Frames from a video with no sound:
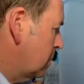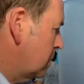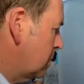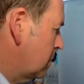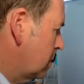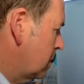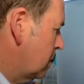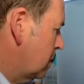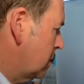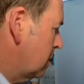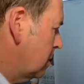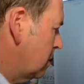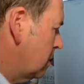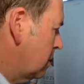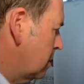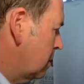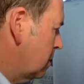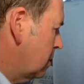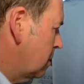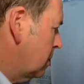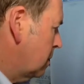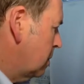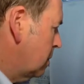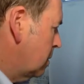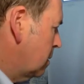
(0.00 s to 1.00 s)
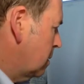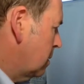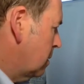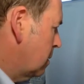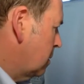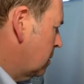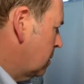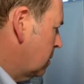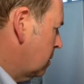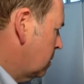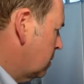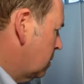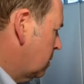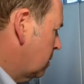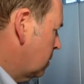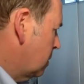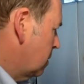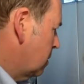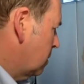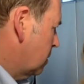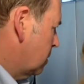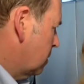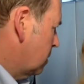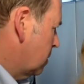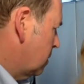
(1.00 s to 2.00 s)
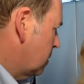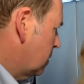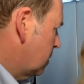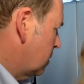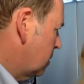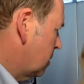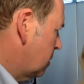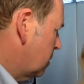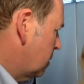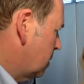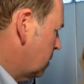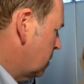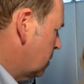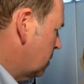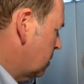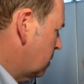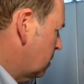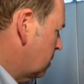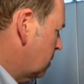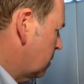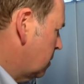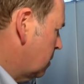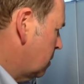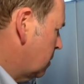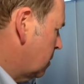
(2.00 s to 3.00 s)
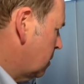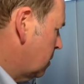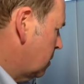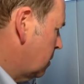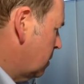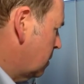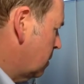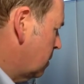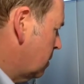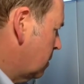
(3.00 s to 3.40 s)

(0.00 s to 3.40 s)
The person shown says nothing.